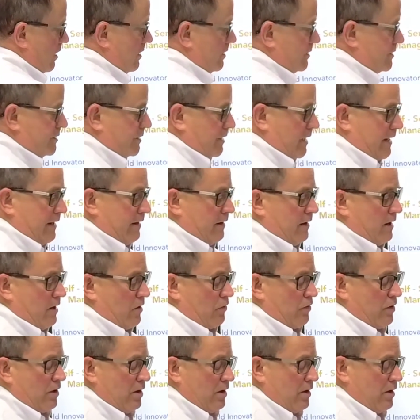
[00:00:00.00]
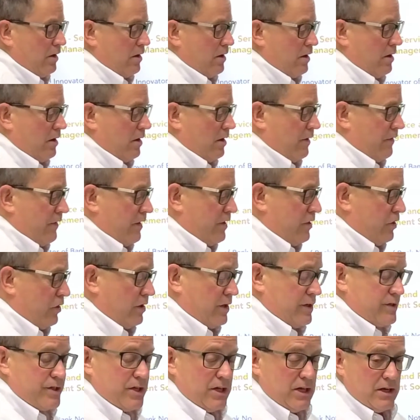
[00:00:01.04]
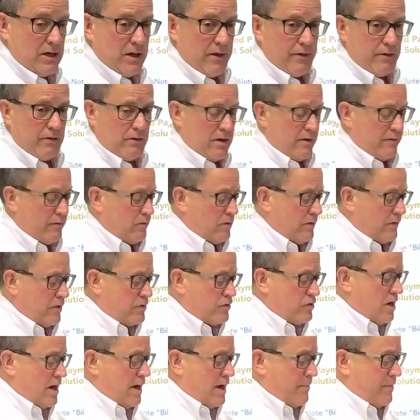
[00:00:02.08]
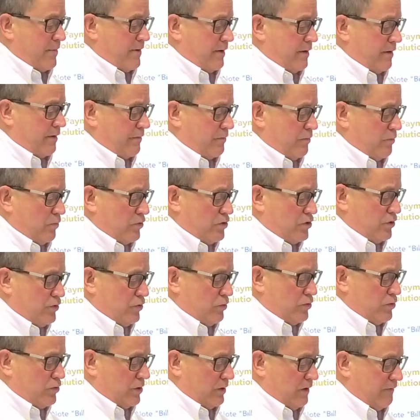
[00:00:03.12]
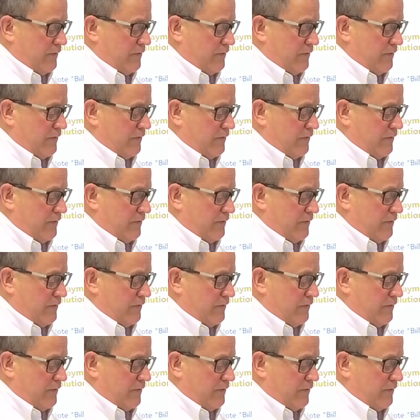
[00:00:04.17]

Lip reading: slide it up. Then you're going to see another lever on the top here. What you do is you lift